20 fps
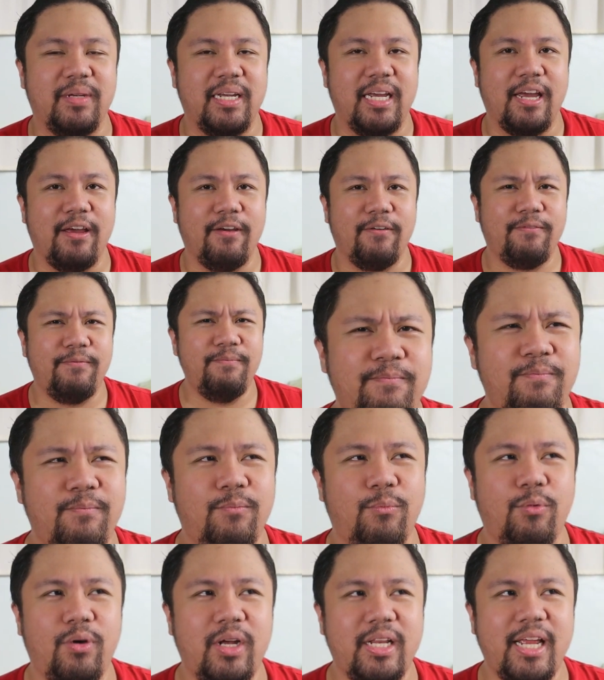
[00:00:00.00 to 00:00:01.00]
me if
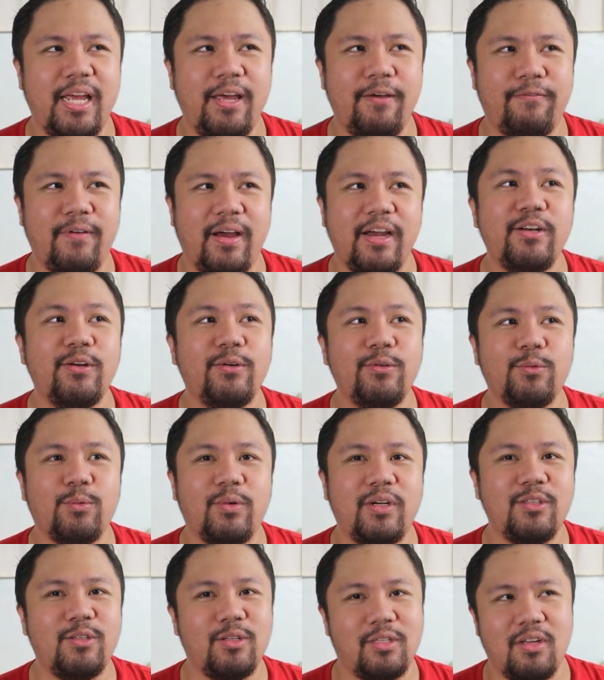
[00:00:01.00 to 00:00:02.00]
what if I
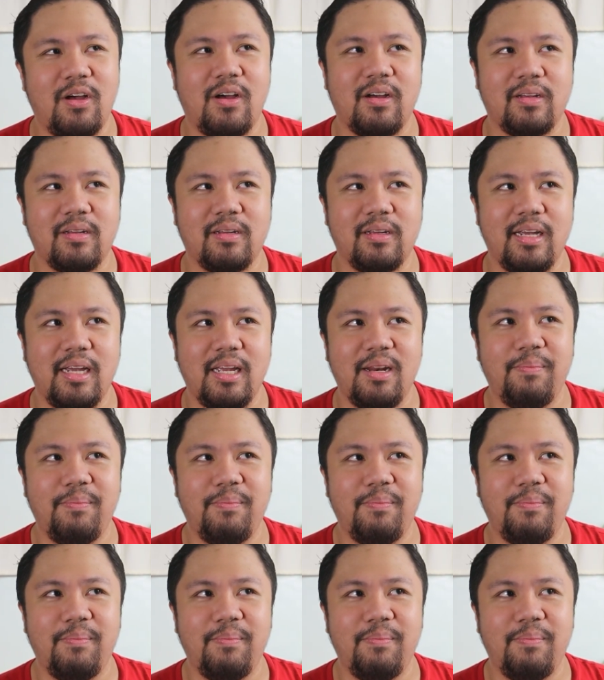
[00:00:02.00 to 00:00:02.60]
don't want to talk